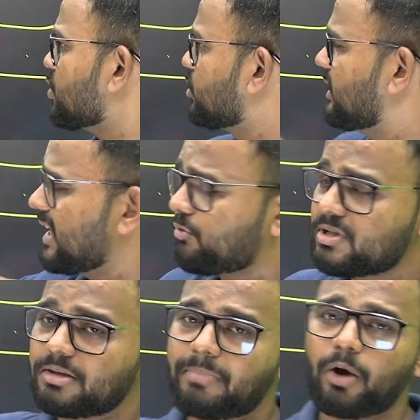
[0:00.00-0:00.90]
So that
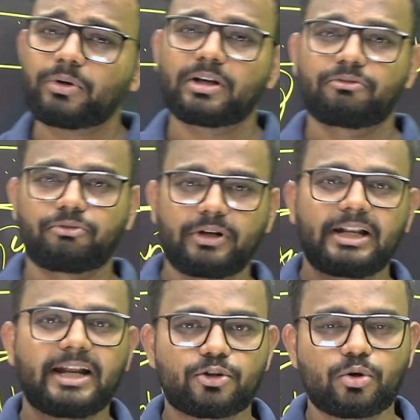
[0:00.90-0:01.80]
was about free
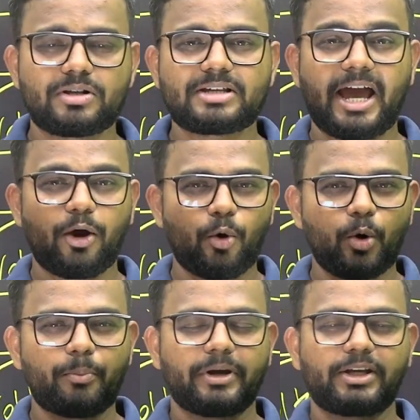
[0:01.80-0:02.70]
electrons. I
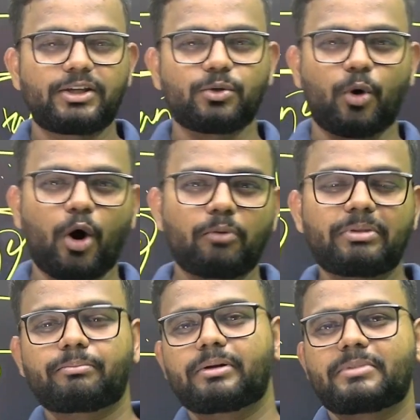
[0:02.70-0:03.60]
hope you all
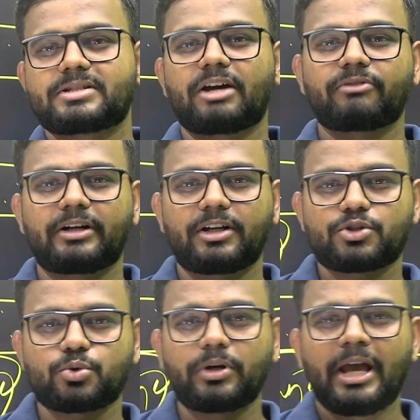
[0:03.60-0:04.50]
people must have
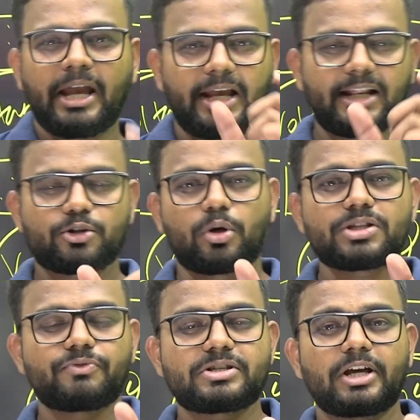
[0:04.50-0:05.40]
understood
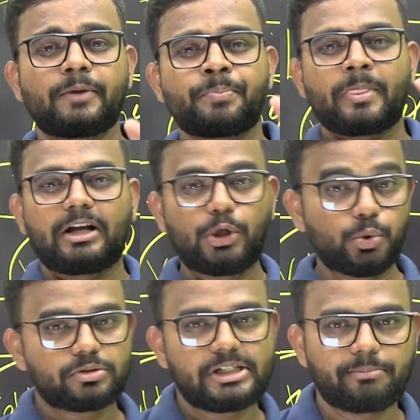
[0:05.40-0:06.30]
electrons which are
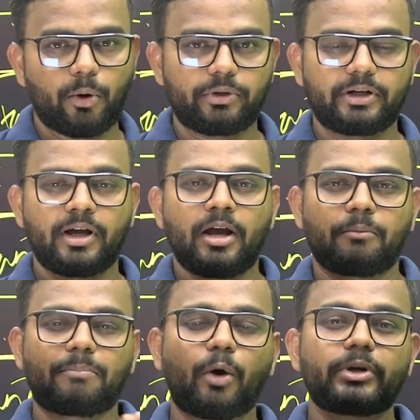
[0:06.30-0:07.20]
loosely
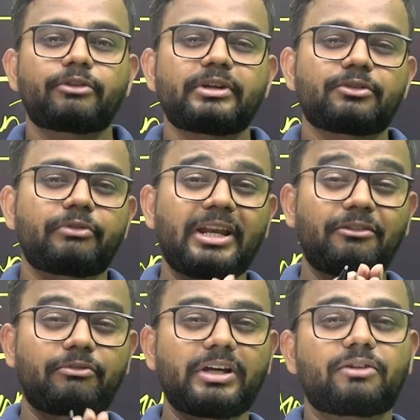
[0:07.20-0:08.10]
bounded with very
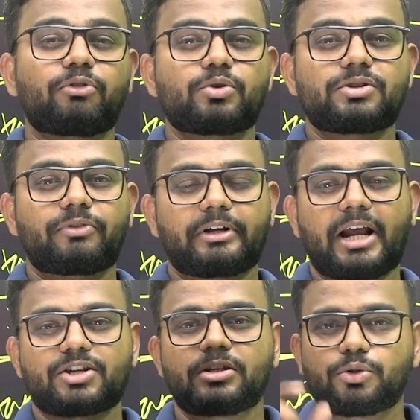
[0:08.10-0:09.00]
weak force of
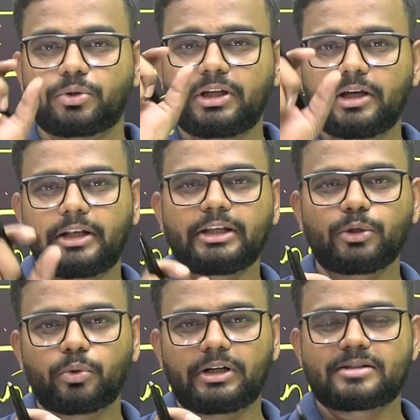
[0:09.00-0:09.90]
attraction to the
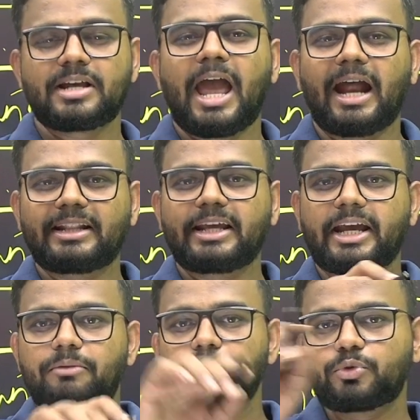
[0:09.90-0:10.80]
nucleus, and they
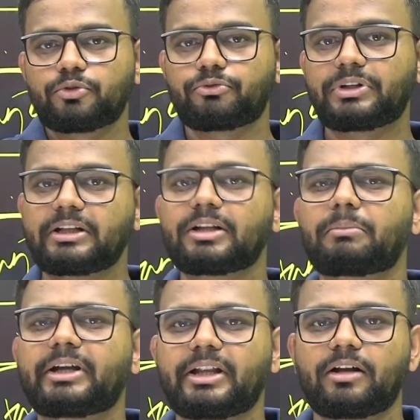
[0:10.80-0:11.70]
can move within the
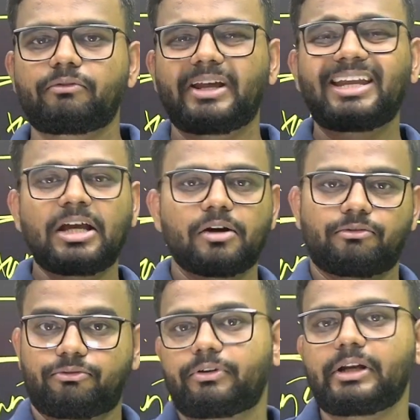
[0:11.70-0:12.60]
material very
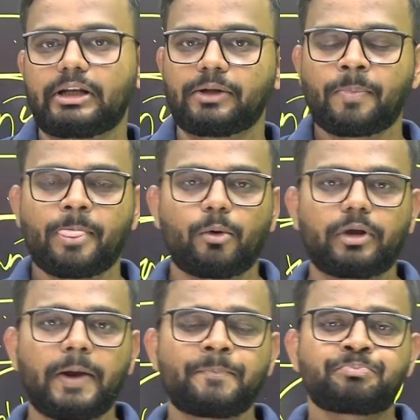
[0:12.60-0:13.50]
freely.
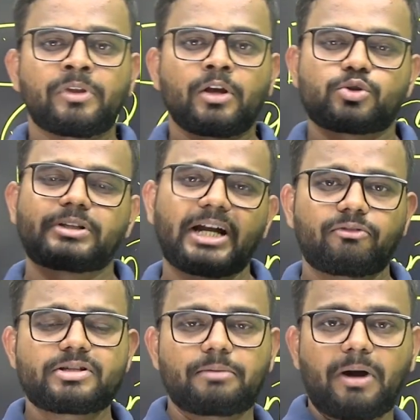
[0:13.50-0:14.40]
Okay, so that
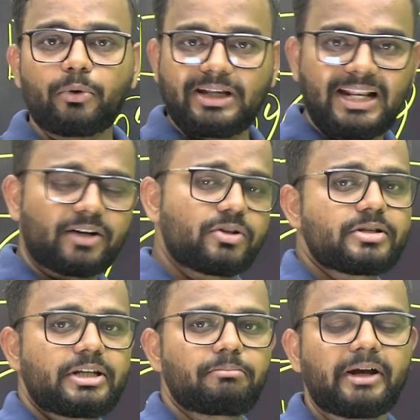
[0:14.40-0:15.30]
was about
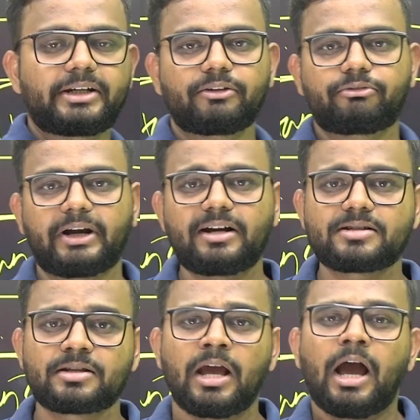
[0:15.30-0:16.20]
electricity, my dear friends.